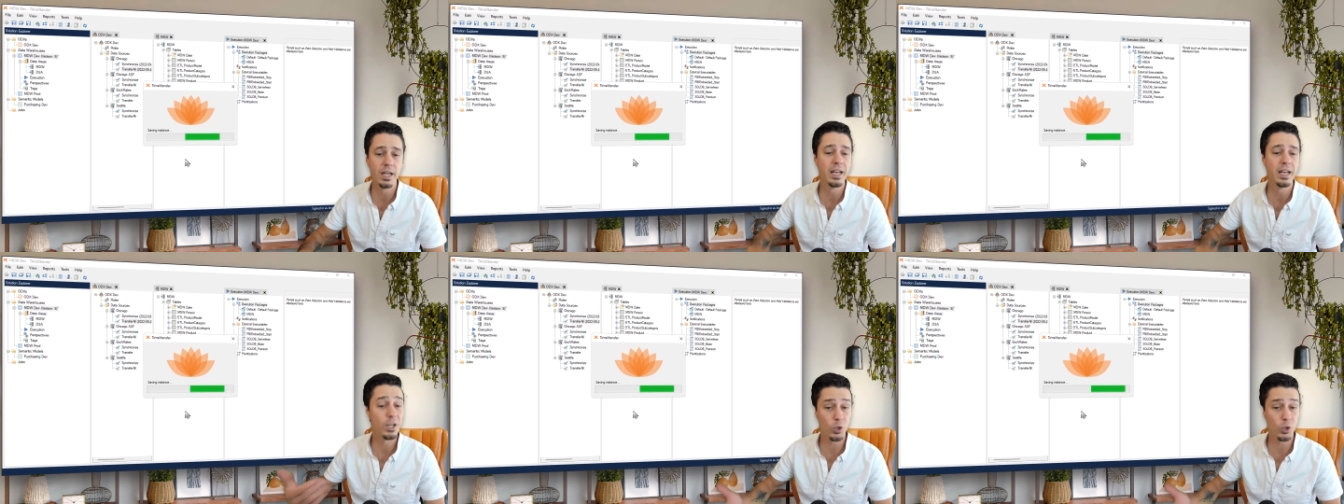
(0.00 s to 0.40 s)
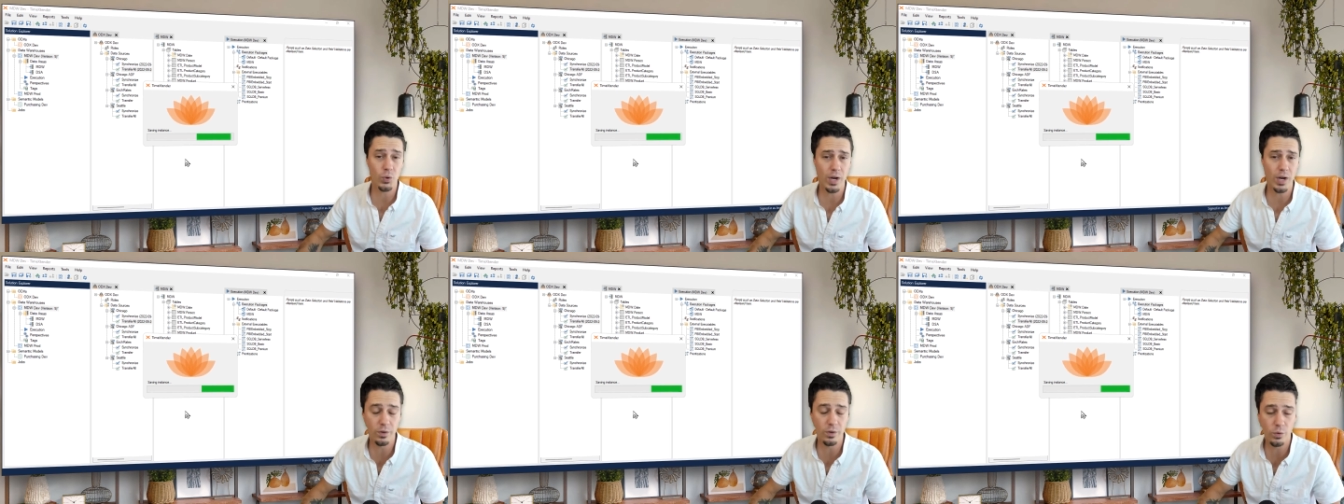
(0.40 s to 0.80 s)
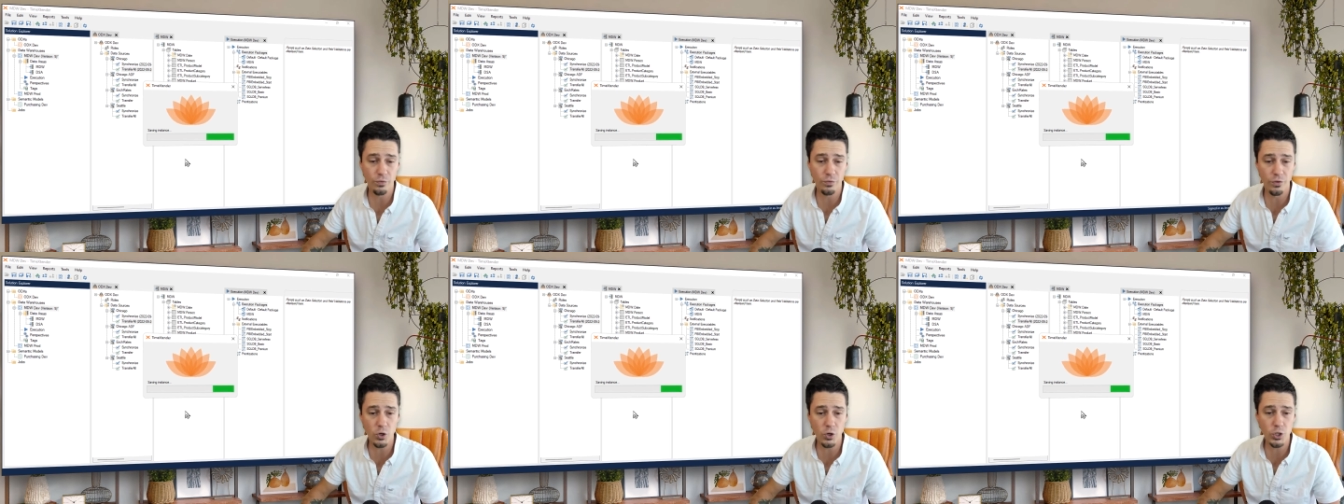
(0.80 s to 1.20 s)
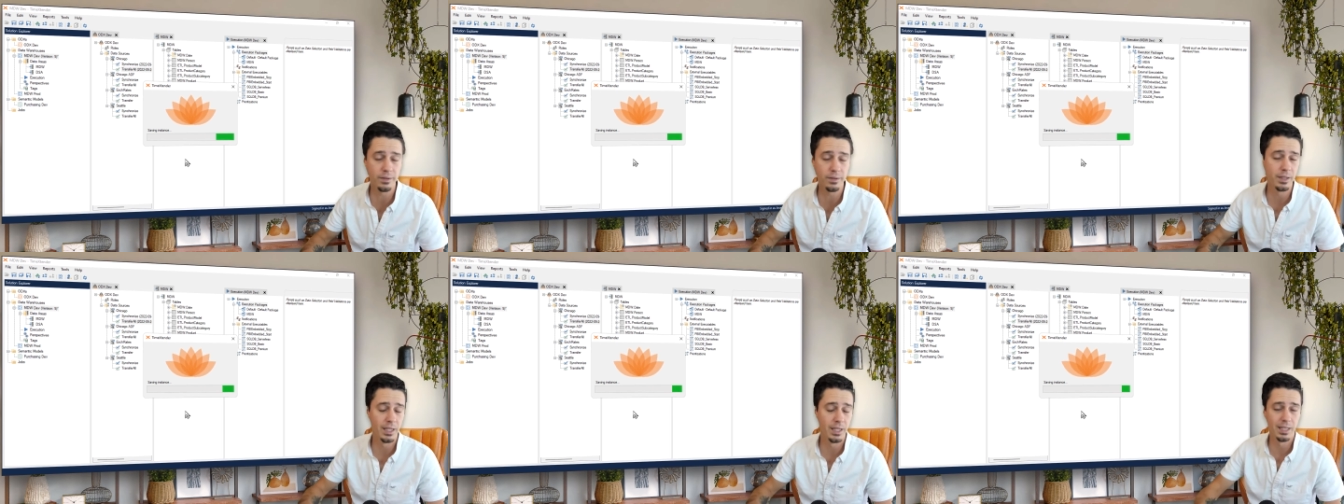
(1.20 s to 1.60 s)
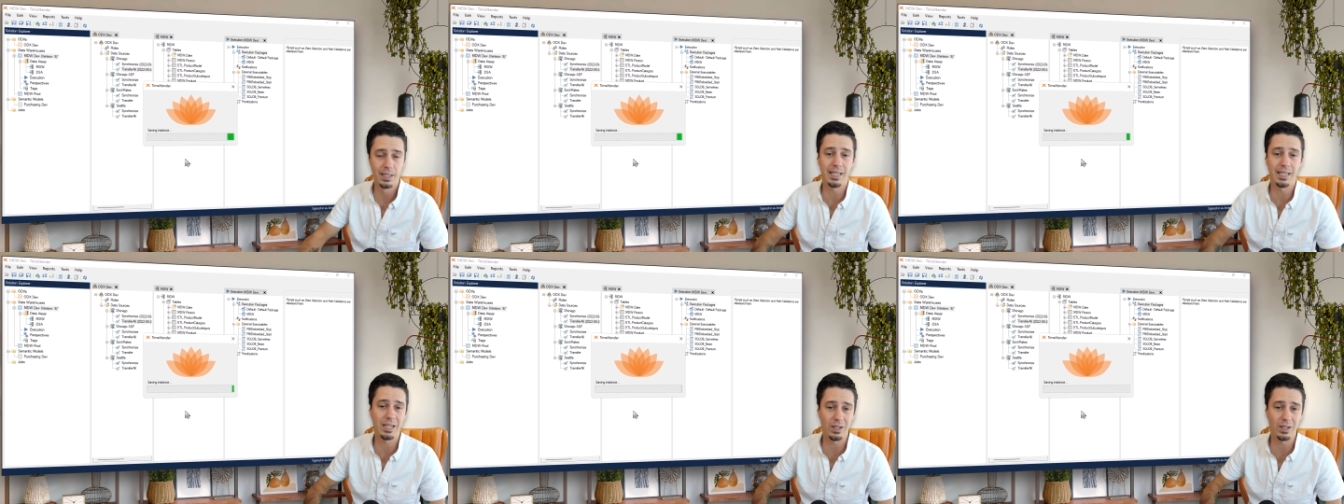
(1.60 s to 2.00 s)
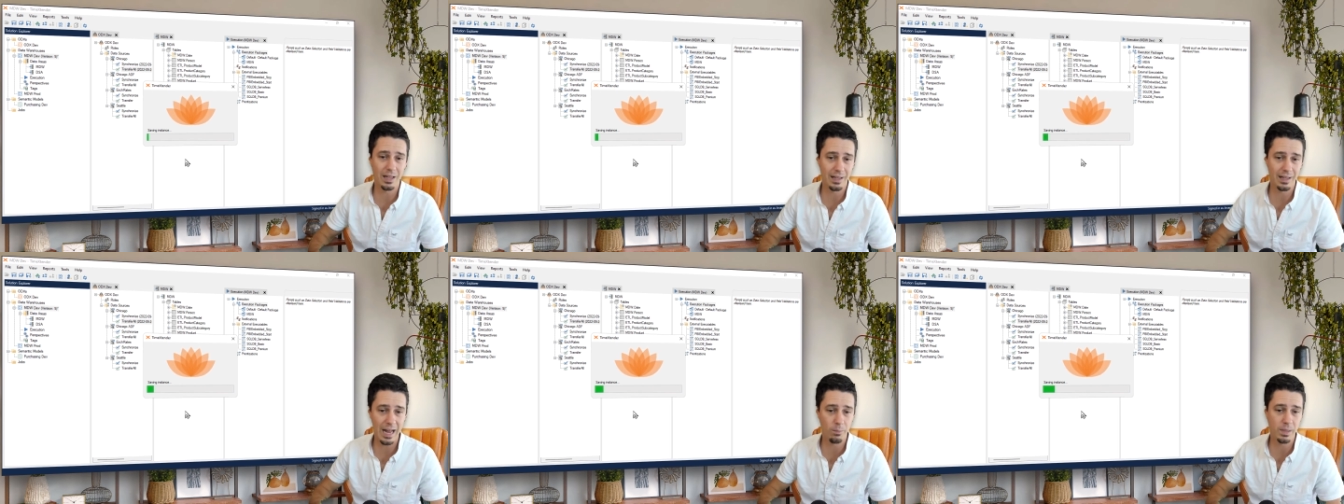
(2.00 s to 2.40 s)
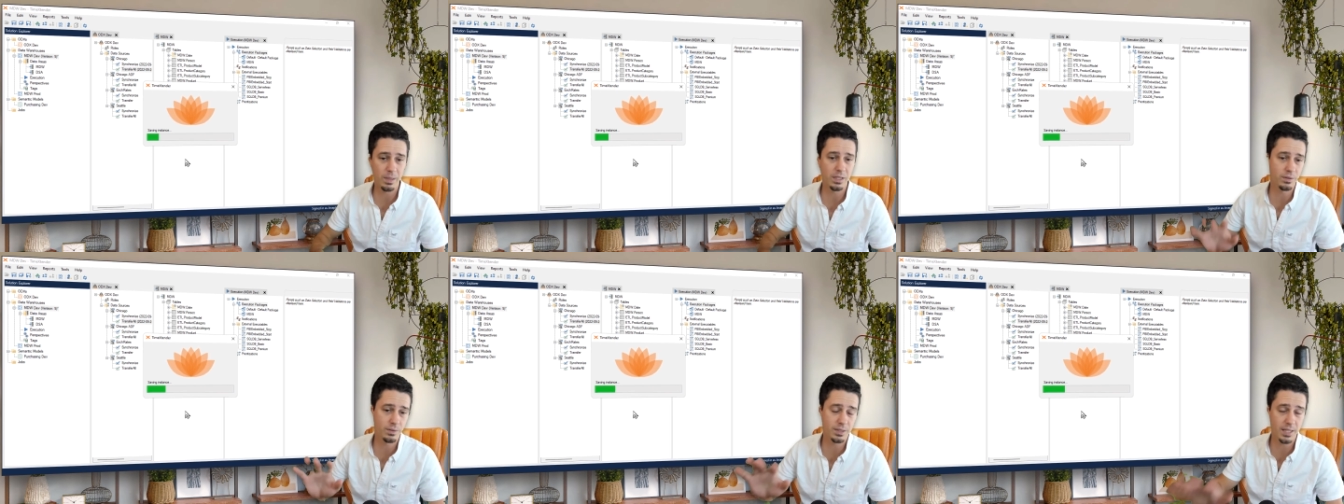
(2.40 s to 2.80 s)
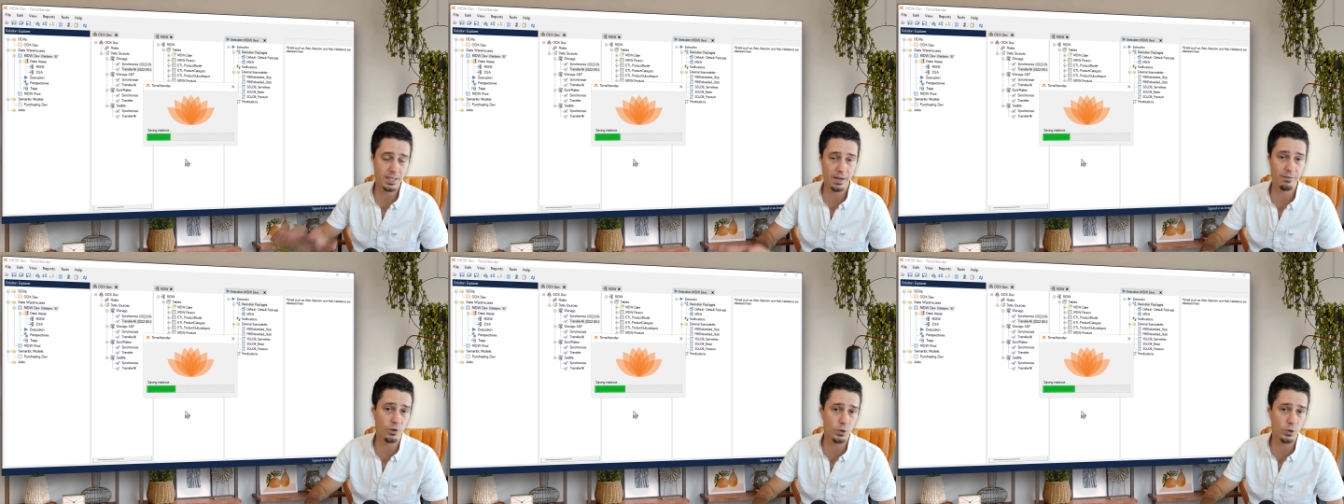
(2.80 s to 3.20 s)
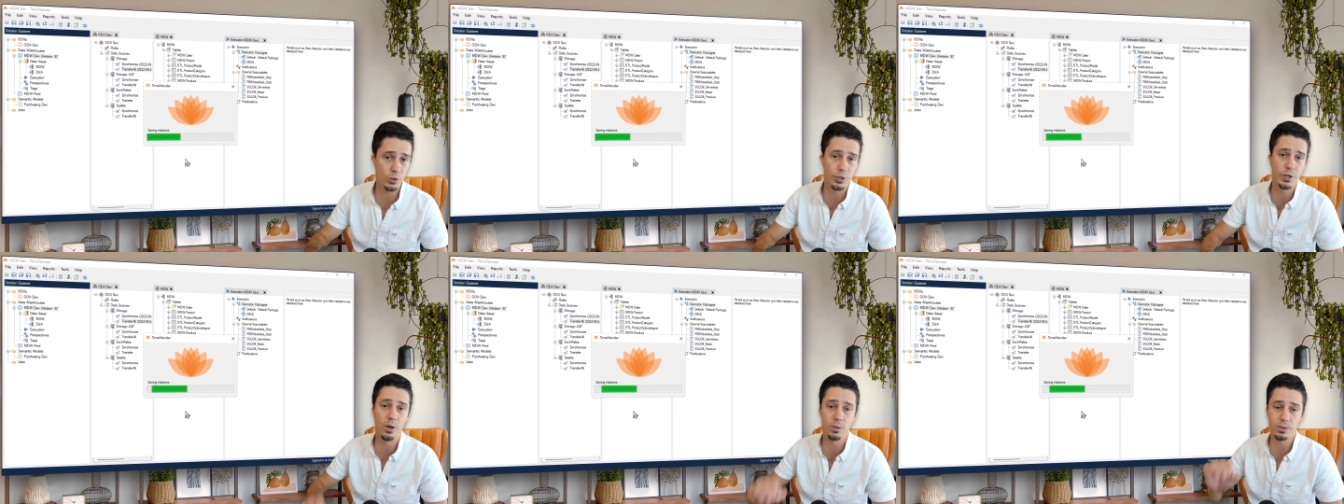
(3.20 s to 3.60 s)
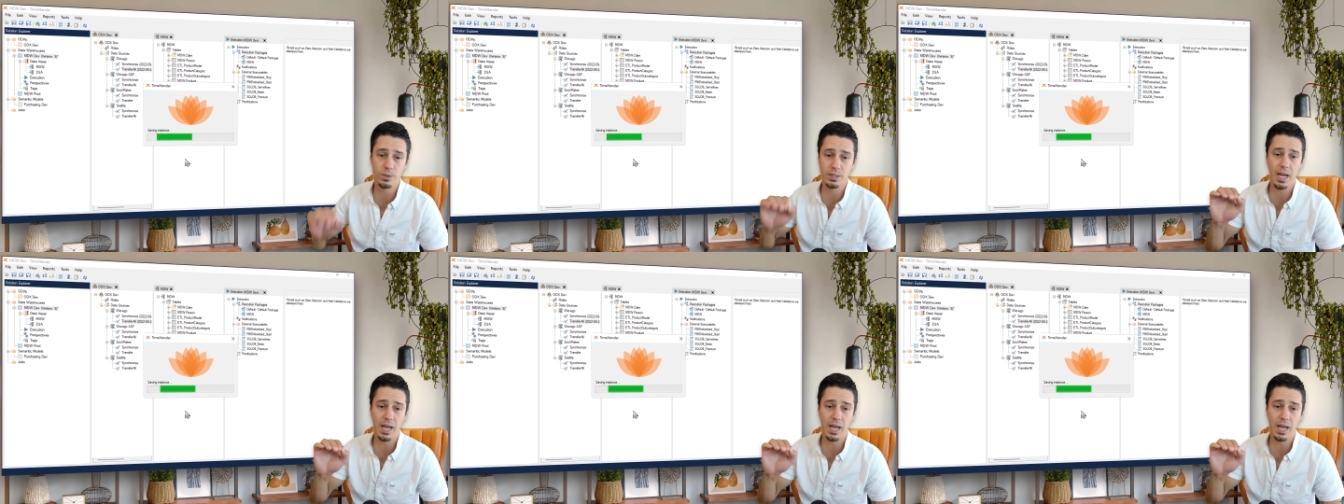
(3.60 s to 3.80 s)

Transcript: create a new version. It'll allow me to save version notes